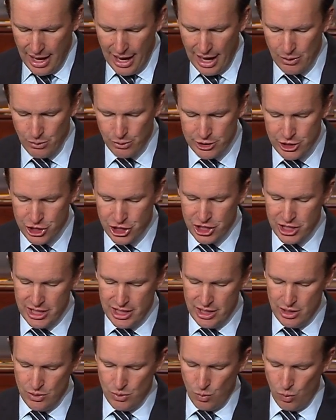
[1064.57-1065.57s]
And when
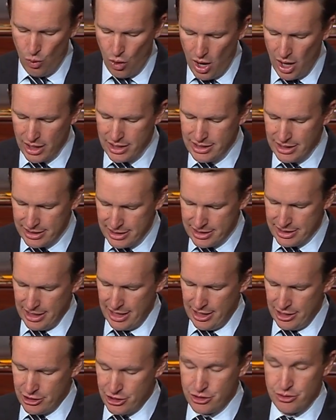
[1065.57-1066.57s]
she walked on
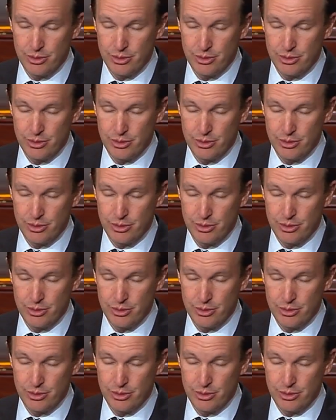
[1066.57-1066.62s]
stage